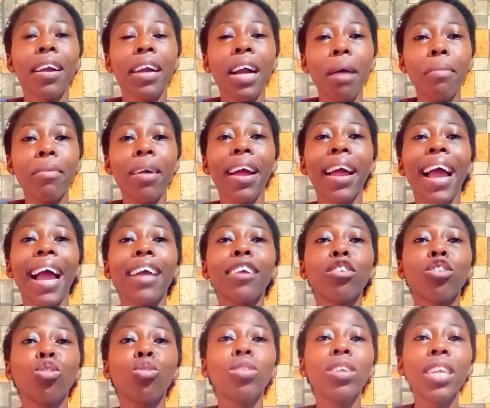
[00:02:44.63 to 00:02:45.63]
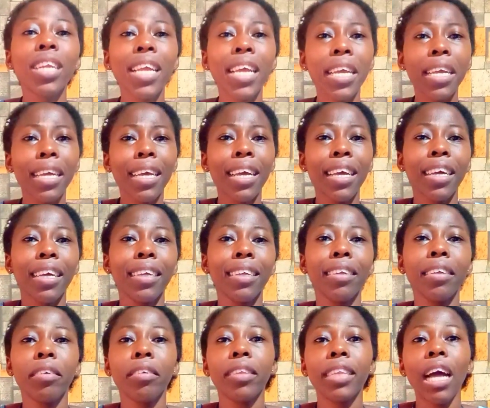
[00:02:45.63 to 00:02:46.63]
camera guys should delay,
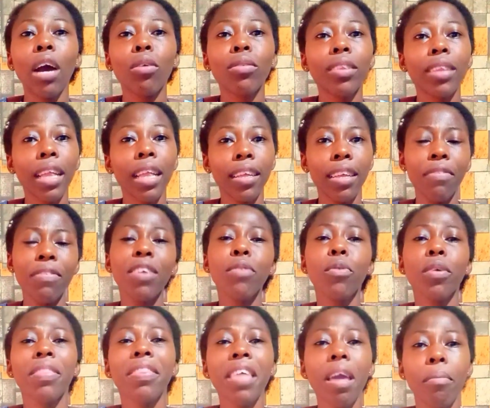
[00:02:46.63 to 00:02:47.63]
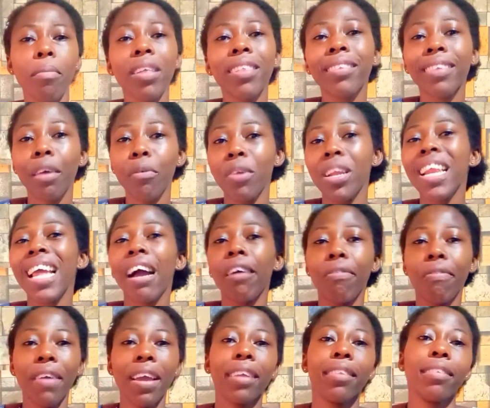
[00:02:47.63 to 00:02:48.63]
now even with them, it really
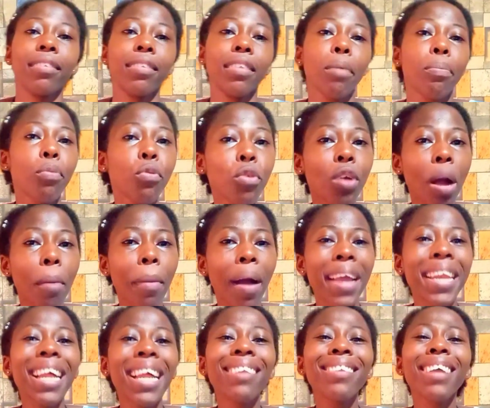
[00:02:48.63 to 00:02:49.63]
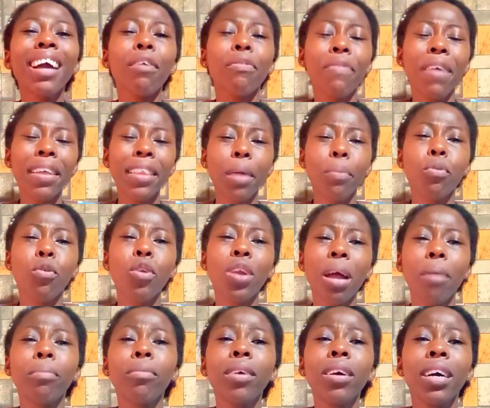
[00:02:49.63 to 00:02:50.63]
affects the program, but it doesn't affect the
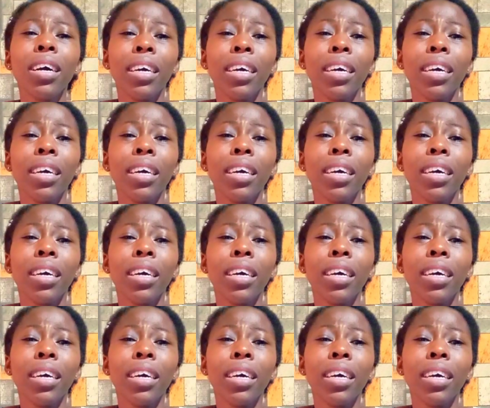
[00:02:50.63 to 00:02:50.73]
program